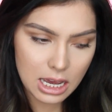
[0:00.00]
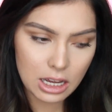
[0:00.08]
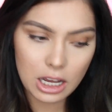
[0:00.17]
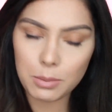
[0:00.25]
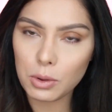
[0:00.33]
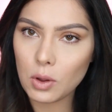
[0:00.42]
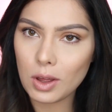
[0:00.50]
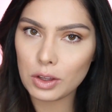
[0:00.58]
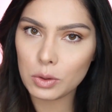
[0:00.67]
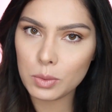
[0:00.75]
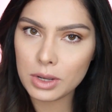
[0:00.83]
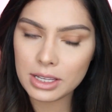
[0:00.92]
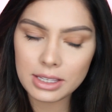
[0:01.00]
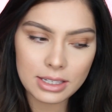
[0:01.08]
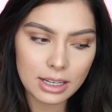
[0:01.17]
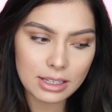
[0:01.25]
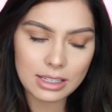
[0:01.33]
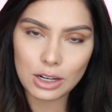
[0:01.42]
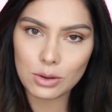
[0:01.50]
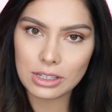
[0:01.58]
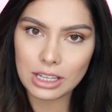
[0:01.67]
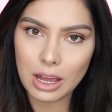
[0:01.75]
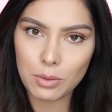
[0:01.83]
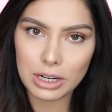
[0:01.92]
a couple other ones since they don't
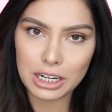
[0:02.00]
sell that one